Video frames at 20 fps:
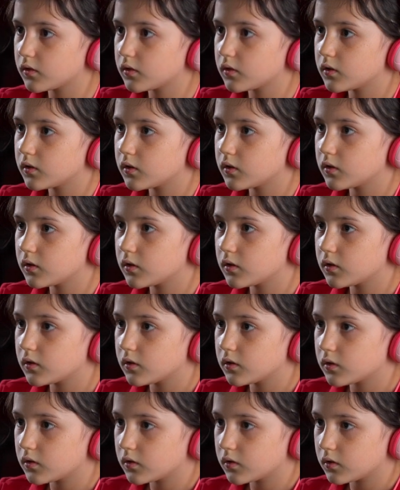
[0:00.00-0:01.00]

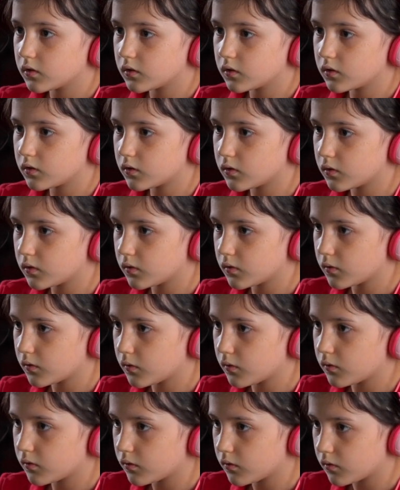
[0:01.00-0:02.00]

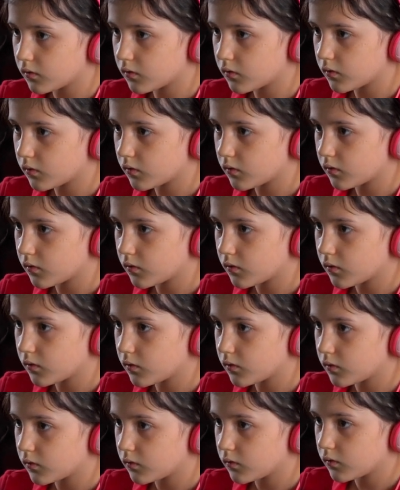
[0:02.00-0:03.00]

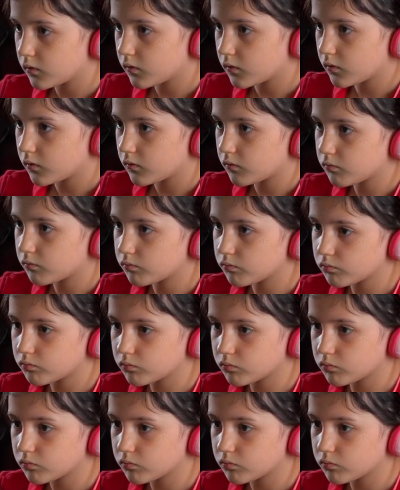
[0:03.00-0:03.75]
No one is speaking in this clip.